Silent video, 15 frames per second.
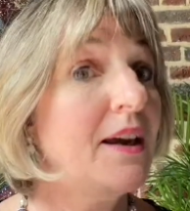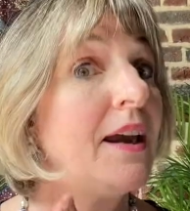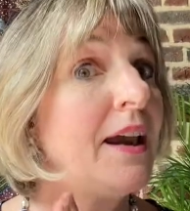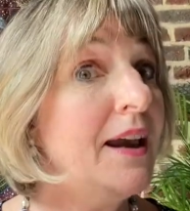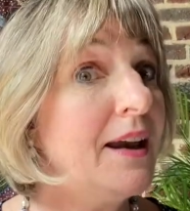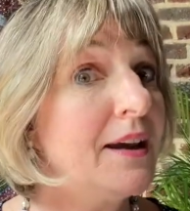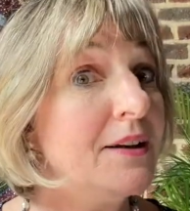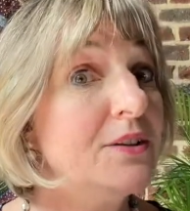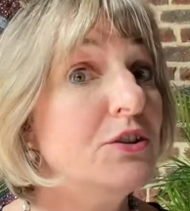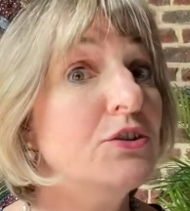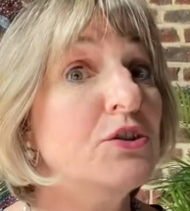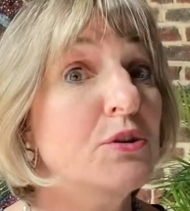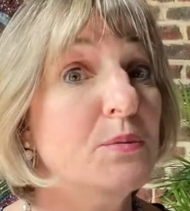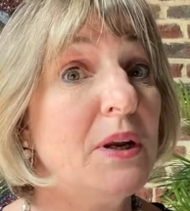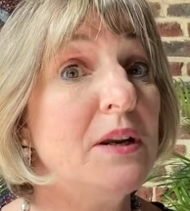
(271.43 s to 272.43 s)
And
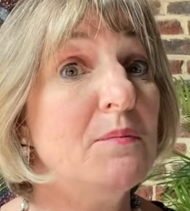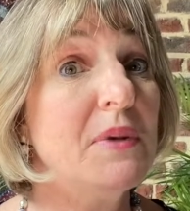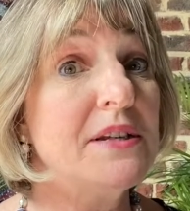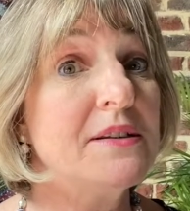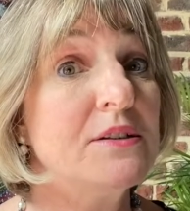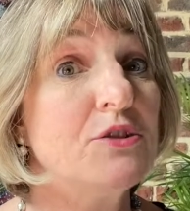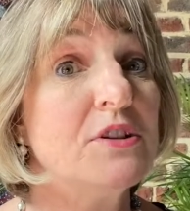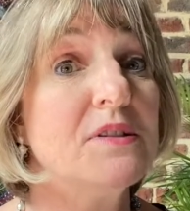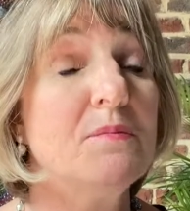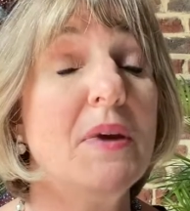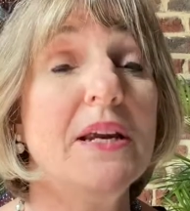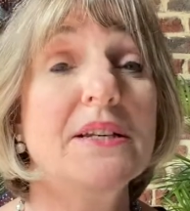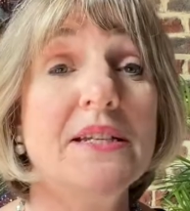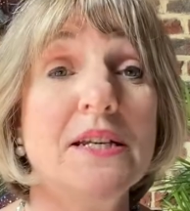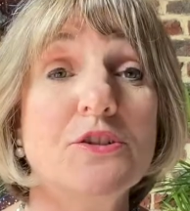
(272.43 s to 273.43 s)
too many messages
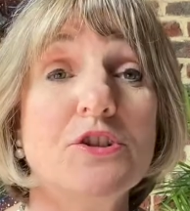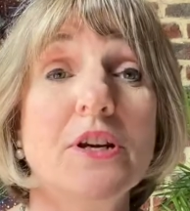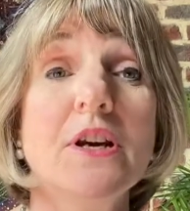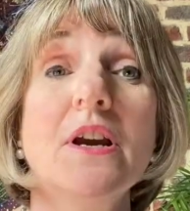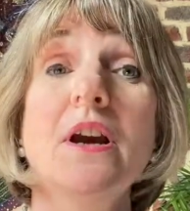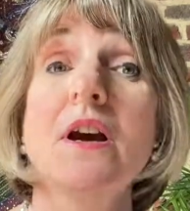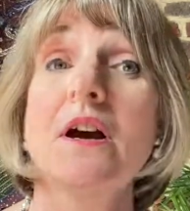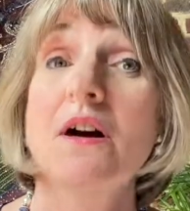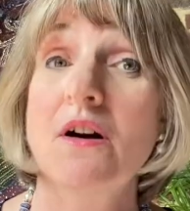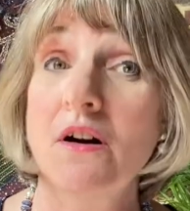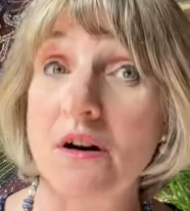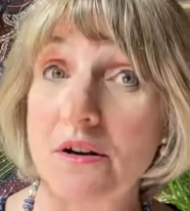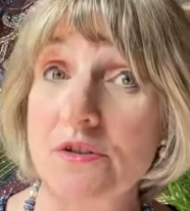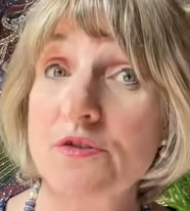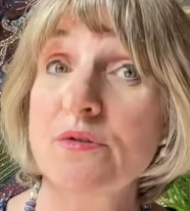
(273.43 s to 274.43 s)
make teaching
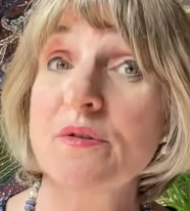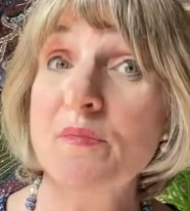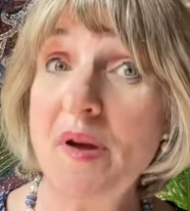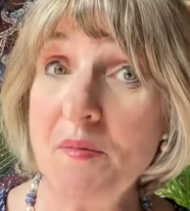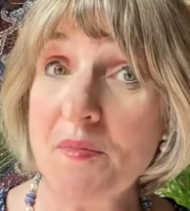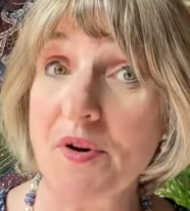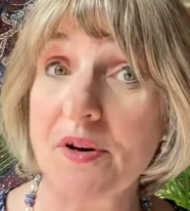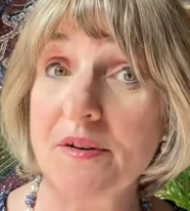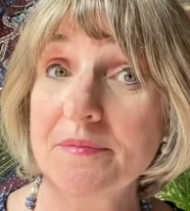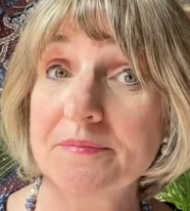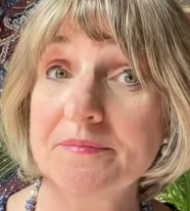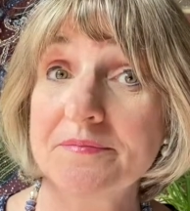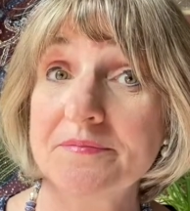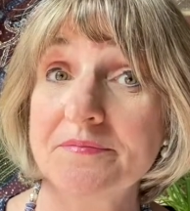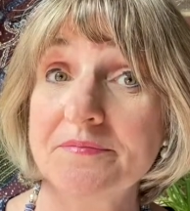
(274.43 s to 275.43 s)
hard to remember.
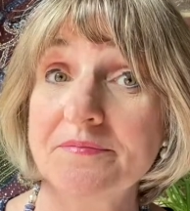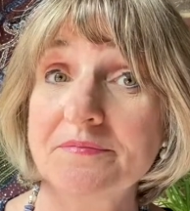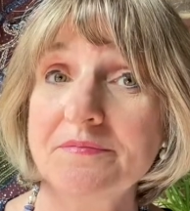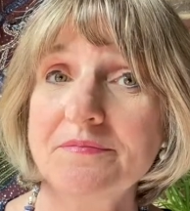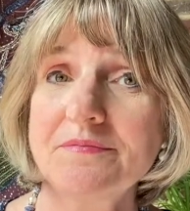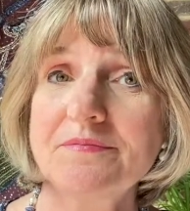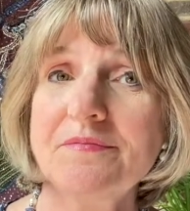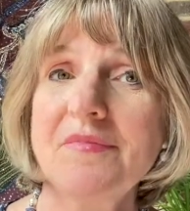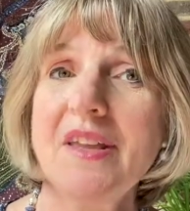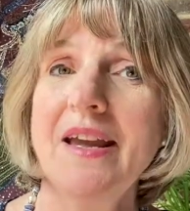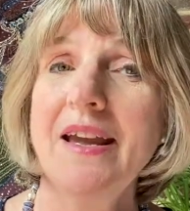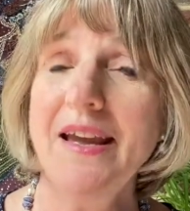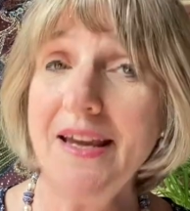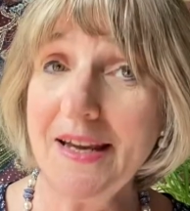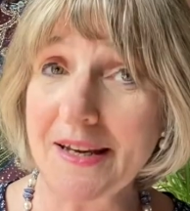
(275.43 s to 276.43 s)

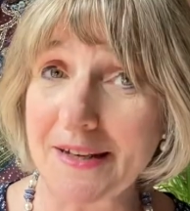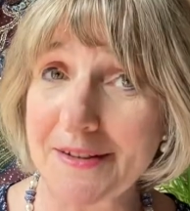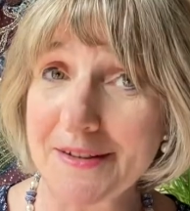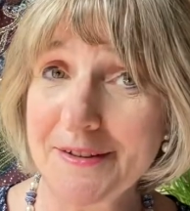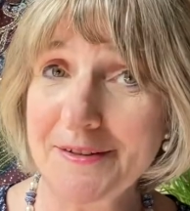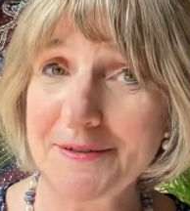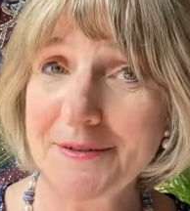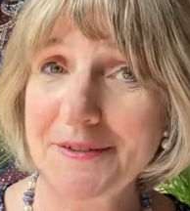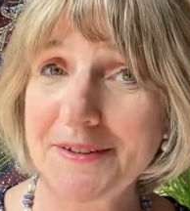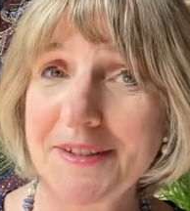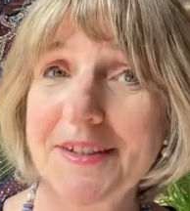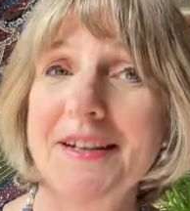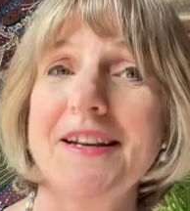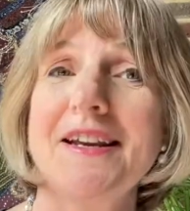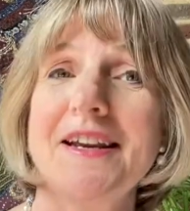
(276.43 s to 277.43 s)
And
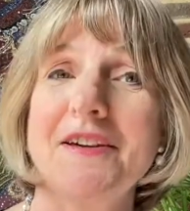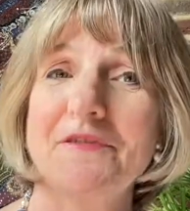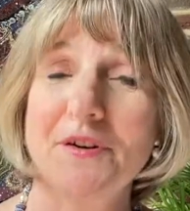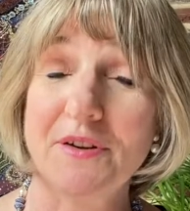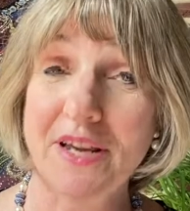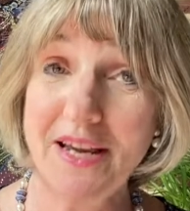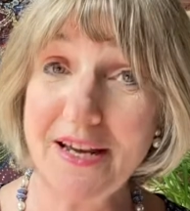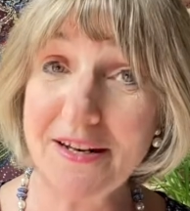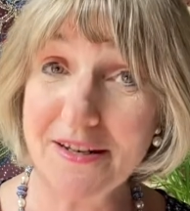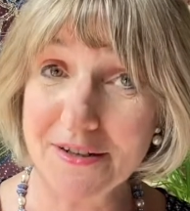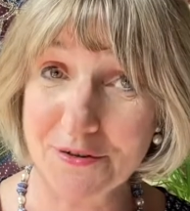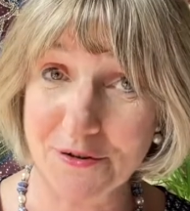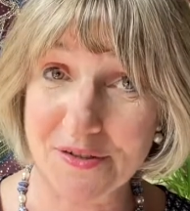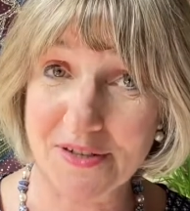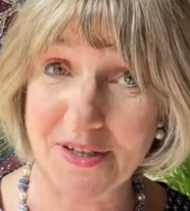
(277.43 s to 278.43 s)
if you can't
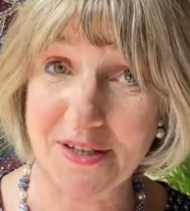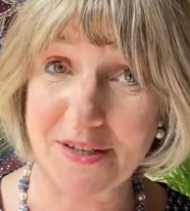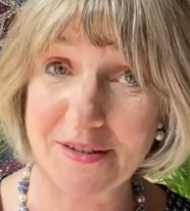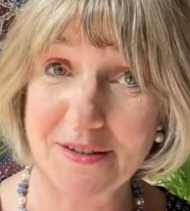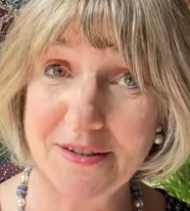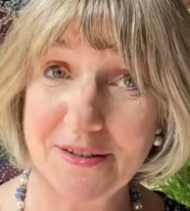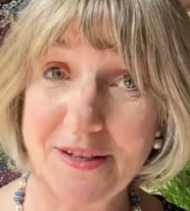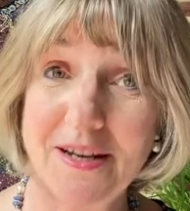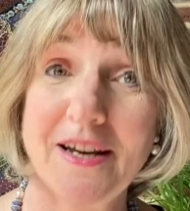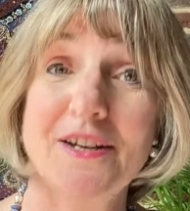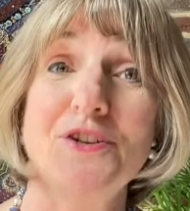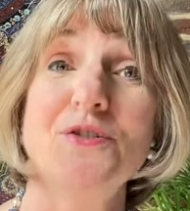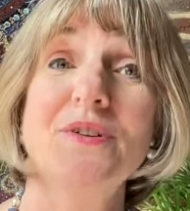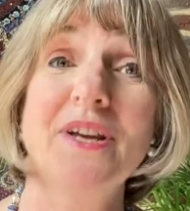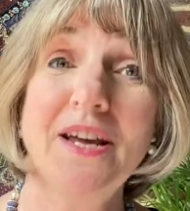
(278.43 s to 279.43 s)
understand and
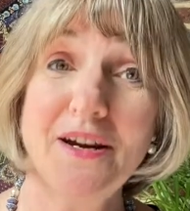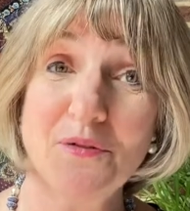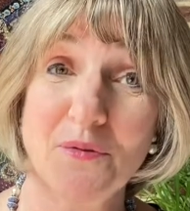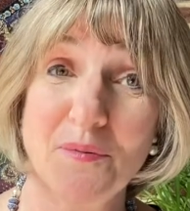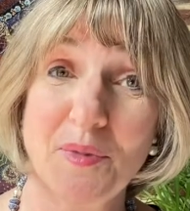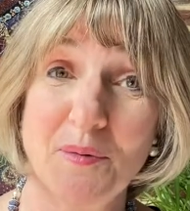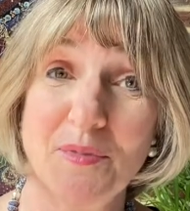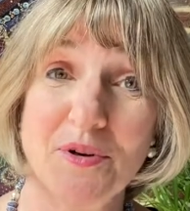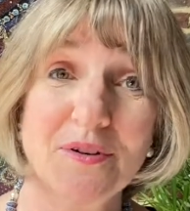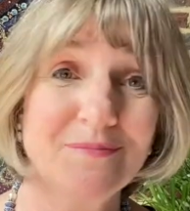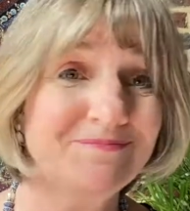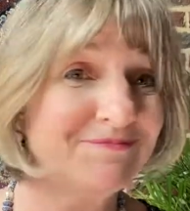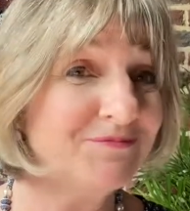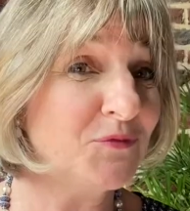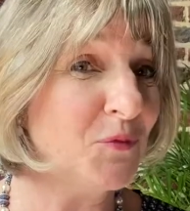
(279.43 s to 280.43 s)
you can't remember
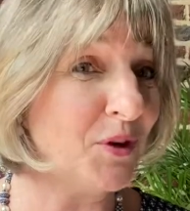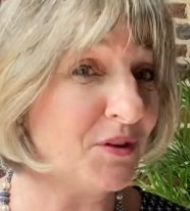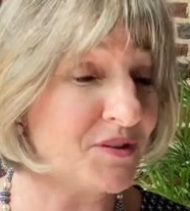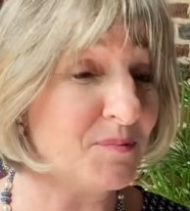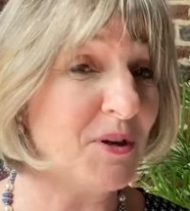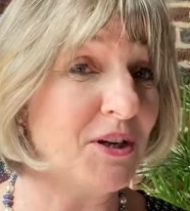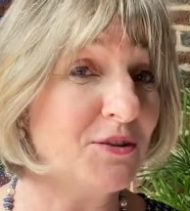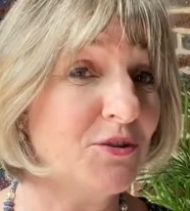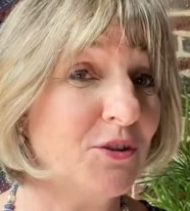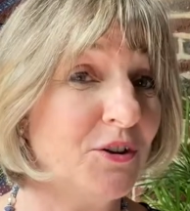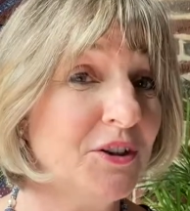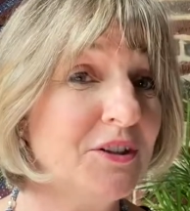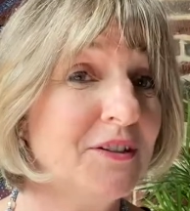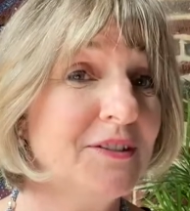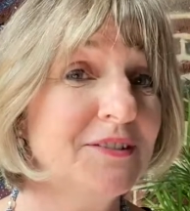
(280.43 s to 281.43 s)
what is being
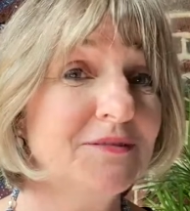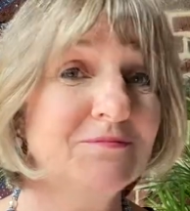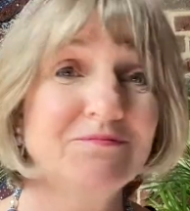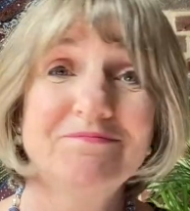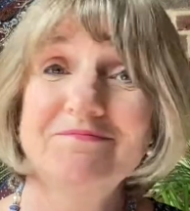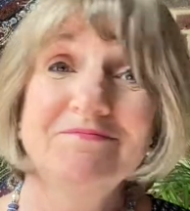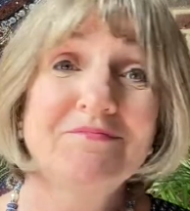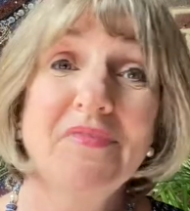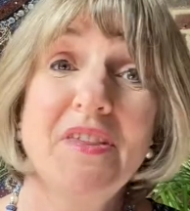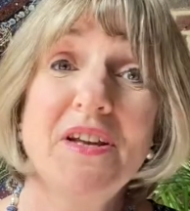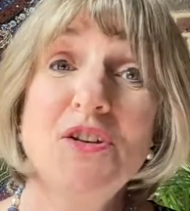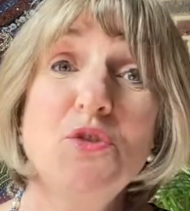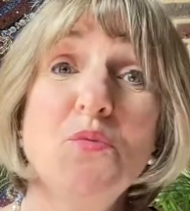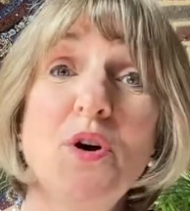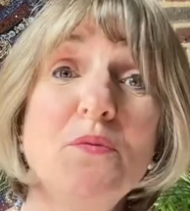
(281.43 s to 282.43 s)
taught, then
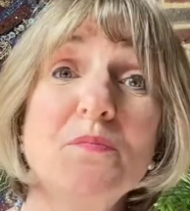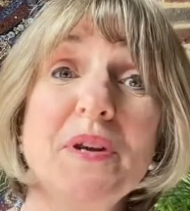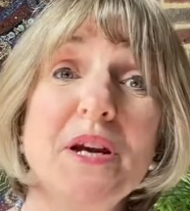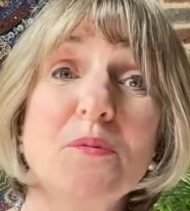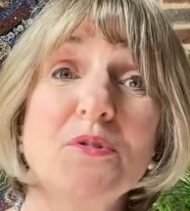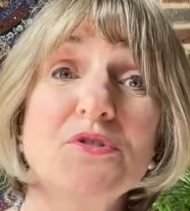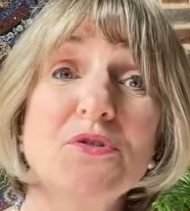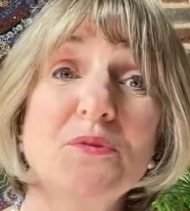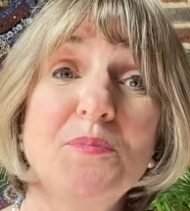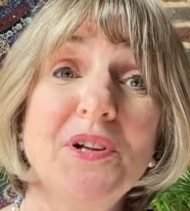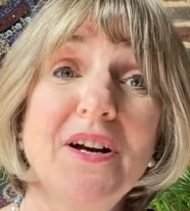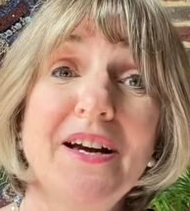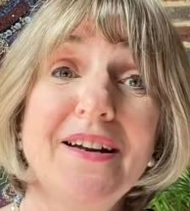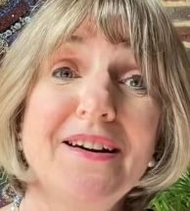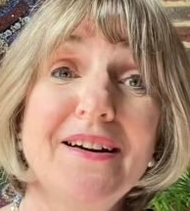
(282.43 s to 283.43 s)
you won't be able to
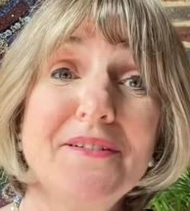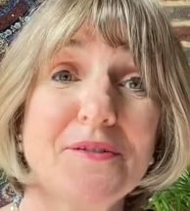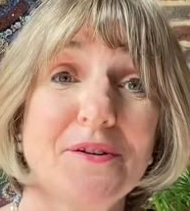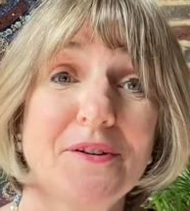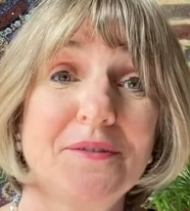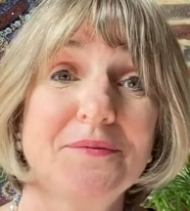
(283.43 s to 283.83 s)
apply it either.